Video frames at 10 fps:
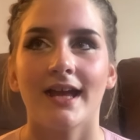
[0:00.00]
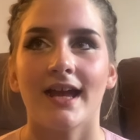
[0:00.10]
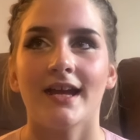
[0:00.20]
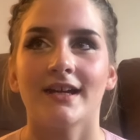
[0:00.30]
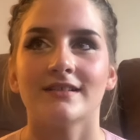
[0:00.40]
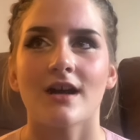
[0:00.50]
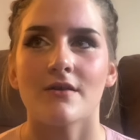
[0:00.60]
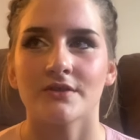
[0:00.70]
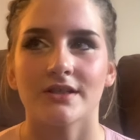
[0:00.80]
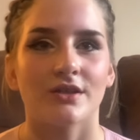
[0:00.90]
and I
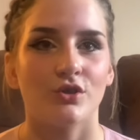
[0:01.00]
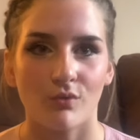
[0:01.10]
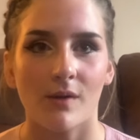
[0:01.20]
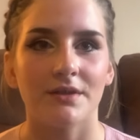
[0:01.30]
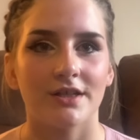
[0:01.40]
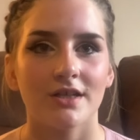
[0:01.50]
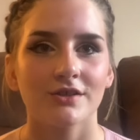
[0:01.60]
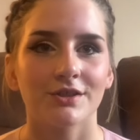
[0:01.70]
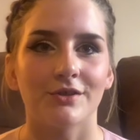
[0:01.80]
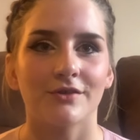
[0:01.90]
was like, do you want me to
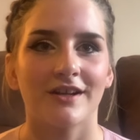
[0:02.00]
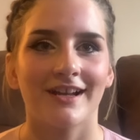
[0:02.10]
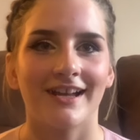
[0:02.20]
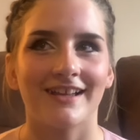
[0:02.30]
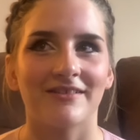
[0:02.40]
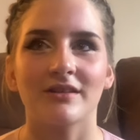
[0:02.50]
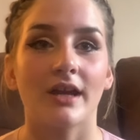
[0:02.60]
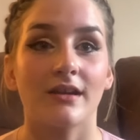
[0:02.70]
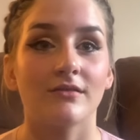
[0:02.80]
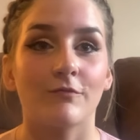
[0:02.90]
kiss you? And
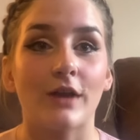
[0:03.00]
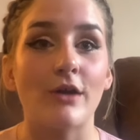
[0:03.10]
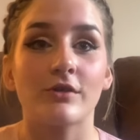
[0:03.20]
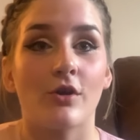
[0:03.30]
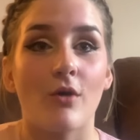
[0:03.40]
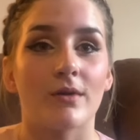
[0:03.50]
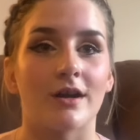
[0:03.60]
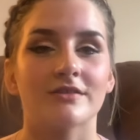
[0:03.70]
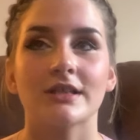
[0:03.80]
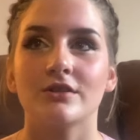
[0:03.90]
like out of nowhere,
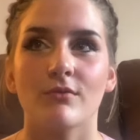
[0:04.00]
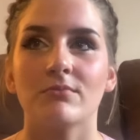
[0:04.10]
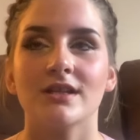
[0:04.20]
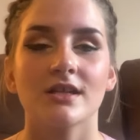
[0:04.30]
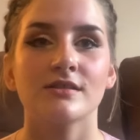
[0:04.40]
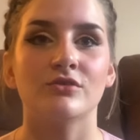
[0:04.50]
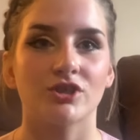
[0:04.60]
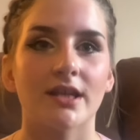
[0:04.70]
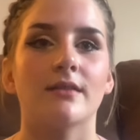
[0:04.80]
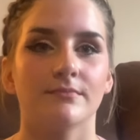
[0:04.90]
I was like, do you want me to kiss you? And
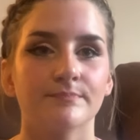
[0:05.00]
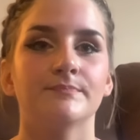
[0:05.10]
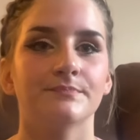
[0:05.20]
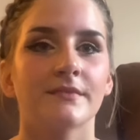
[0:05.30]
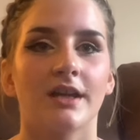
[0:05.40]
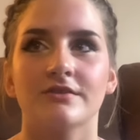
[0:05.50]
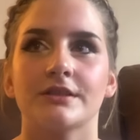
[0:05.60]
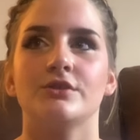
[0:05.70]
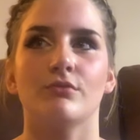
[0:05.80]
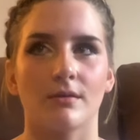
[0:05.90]
she's like, mm-hmm. I was
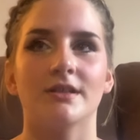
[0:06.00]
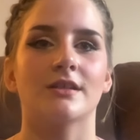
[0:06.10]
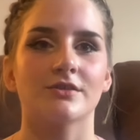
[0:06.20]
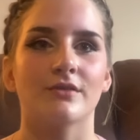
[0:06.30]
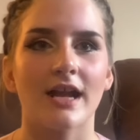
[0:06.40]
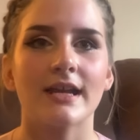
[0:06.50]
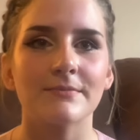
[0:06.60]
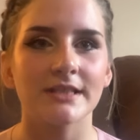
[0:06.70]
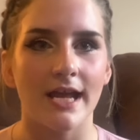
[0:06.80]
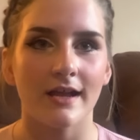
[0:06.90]
like, do you want me to kiss you? And I
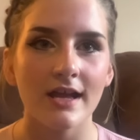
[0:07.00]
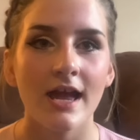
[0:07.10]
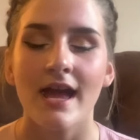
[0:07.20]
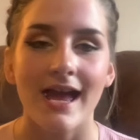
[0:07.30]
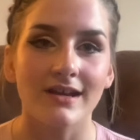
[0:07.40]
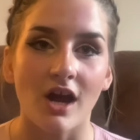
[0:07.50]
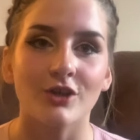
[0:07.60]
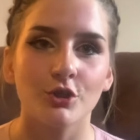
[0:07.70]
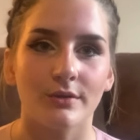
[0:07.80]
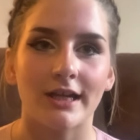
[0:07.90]
kept saying it and
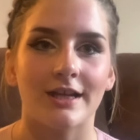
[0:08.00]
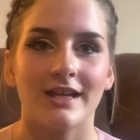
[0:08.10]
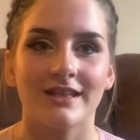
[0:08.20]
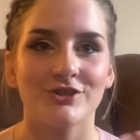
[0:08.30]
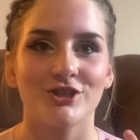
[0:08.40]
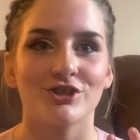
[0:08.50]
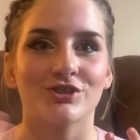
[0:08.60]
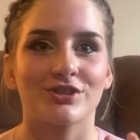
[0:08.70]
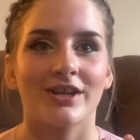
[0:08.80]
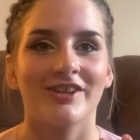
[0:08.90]
not doing it. And then she
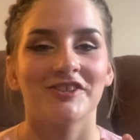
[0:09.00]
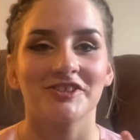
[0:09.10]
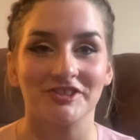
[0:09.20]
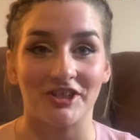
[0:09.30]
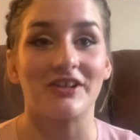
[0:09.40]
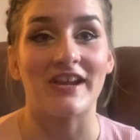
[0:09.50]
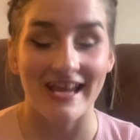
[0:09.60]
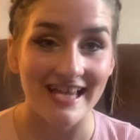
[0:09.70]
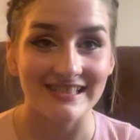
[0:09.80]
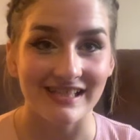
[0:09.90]
just started
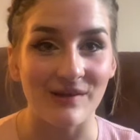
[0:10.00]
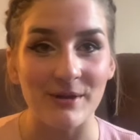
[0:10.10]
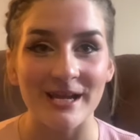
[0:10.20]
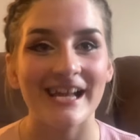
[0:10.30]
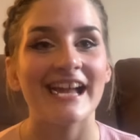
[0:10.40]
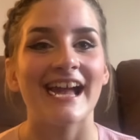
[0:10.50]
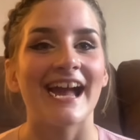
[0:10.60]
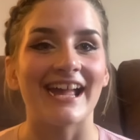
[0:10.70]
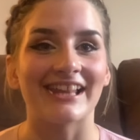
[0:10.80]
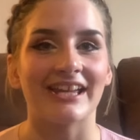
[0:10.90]
kissing me.
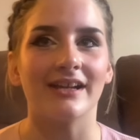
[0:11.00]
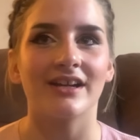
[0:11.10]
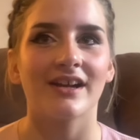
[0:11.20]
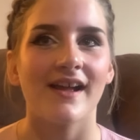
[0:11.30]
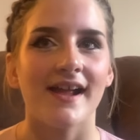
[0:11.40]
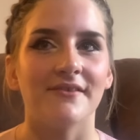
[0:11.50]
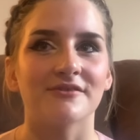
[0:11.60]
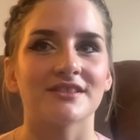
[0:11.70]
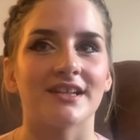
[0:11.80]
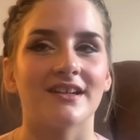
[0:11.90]
And like, it
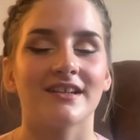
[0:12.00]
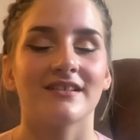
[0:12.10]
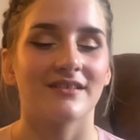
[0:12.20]
was like,